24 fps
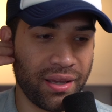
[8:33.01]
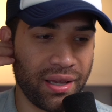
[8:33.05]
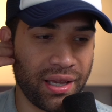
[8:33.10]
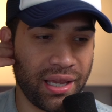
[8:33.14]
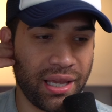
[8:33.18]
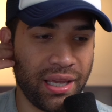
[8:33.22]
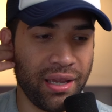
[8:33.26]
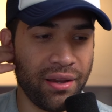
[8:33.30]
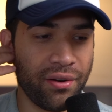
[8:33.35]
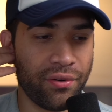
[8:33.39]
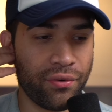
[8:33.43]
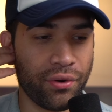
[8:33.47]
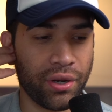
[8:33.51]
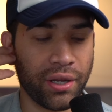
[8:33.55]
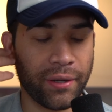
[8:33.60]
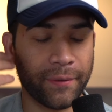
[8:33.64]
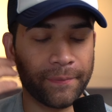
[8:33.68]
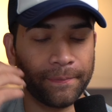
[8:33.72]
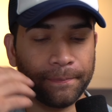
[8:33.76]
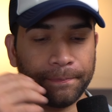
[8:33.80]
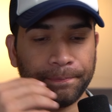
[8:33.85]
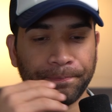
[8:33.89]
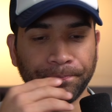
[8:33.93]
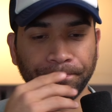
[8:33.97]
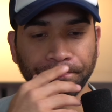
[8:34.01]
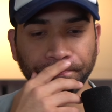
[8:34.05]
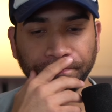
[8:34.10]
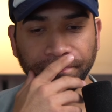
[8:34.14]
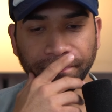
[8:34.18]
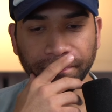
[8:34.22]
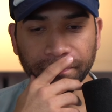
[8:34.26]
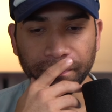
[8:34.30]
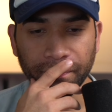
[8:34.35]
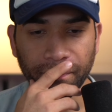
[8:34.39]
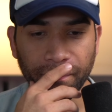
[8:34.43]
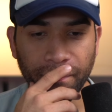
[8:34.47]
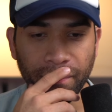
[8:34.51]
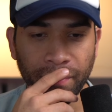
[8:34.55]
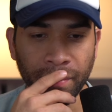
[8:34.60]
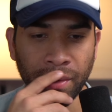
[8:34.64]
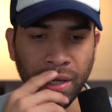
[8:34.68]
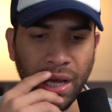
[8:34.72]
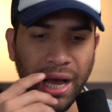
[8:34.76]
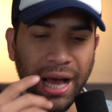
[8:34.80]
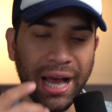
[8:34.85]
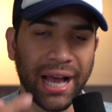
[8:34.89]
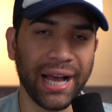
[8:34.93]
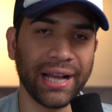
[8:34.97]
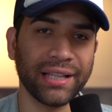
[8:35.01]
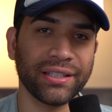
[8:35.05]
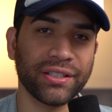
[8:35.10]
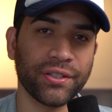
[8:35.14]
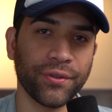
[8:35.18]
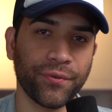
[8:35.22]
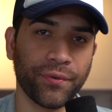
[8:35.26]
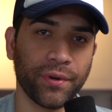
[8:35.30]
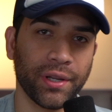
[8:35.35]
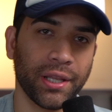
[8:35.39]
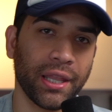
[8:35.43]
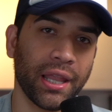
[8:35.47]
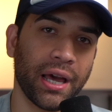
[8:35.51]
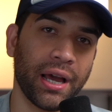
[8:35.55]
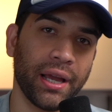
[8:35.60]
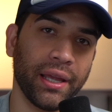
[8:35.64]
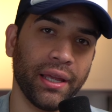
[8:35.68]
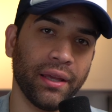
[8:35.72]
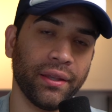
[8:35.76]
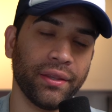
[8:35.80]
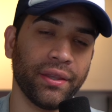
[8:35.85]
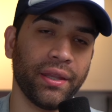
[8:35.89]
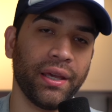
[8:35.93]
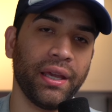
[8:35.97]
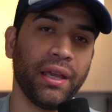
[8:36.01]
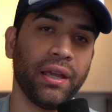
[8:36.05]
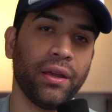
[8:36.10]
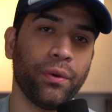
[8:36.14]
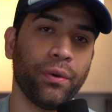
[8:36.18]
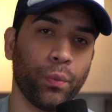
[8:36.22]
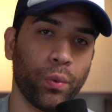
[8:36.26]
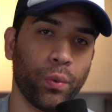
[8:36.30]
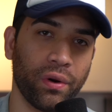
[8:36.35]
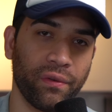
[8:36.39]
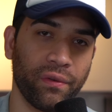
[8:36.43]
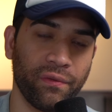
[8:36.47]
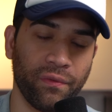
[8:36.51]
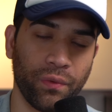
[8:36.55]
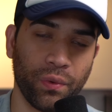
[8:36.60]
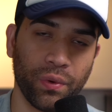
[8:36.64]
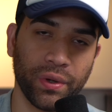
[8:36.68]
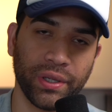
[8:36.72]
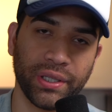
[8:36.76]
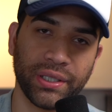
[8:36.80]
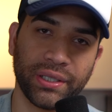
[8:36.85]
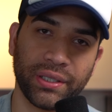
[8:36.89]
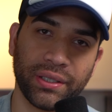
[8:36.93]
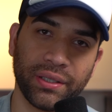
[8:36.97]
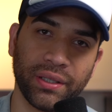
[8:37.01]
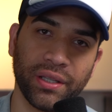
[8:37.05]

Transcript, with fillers: hearing I had to rely on the inward voice,